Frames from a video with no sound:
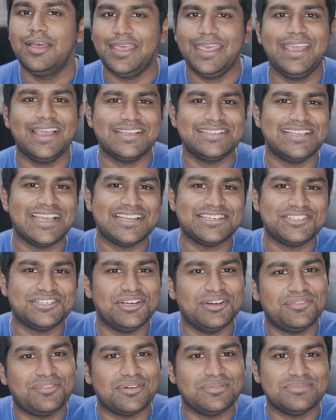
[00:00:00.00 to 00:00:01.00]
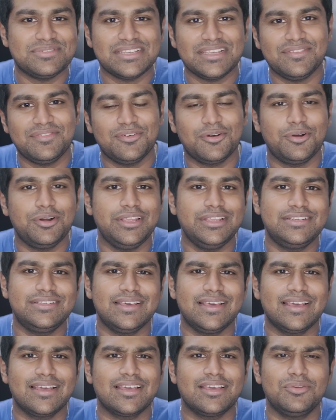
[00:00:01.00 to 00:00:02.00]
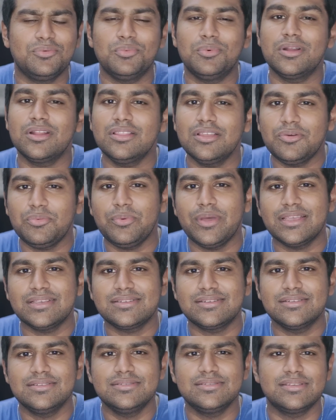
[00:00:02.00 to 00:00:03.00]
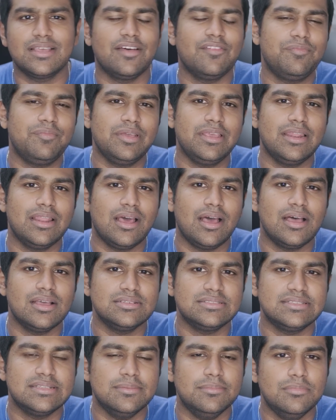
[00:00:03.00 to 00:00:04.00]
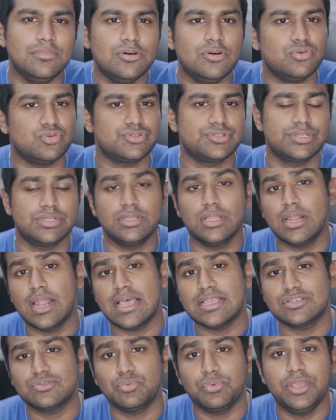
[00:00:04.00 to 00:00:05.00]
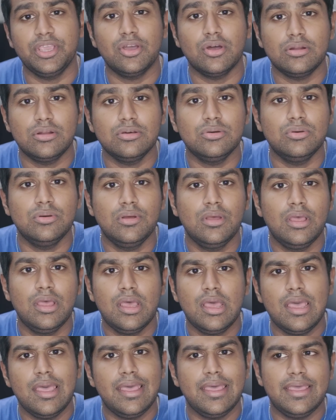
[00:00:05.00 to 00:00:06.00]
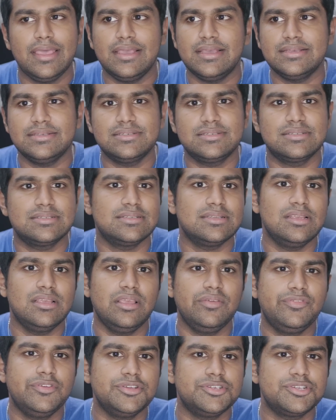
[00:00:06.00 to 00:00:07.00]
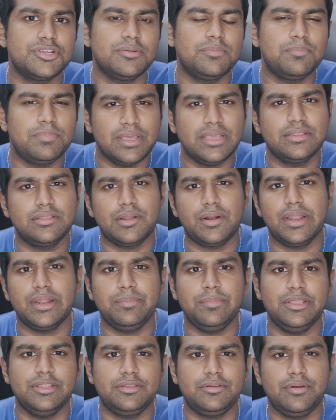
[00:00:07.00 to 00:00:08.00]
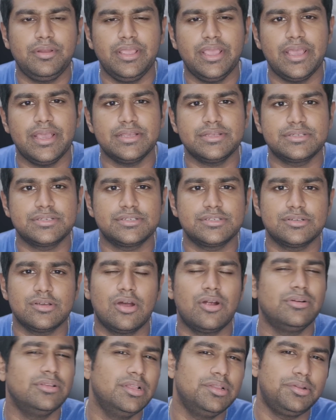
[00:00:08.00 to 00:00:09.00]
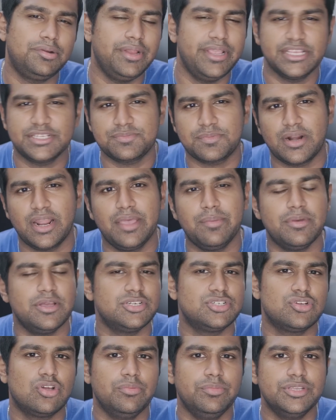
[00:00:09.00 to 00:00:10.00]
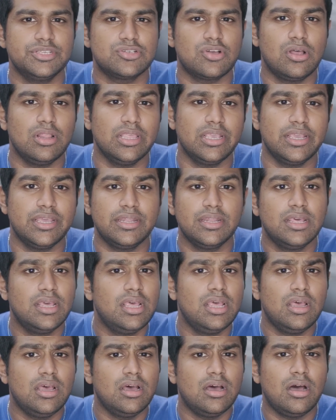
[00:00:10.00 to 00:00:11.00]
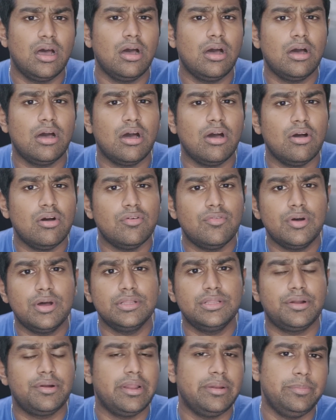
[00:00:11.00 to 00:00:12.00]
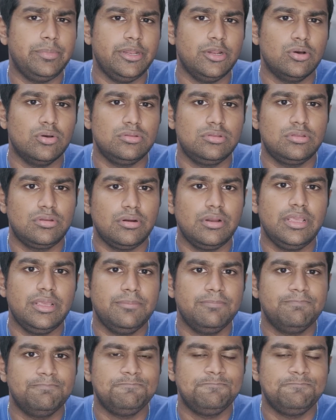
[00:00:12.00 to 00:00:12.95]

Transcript: Hey guys, Ash here from C4E Tech and one of the questions I've been asked the most in the last week or two is if you should pick the Redmi 3S or the 3S Prime as Xiaomi is calling it uh, over the Redmi Note 3.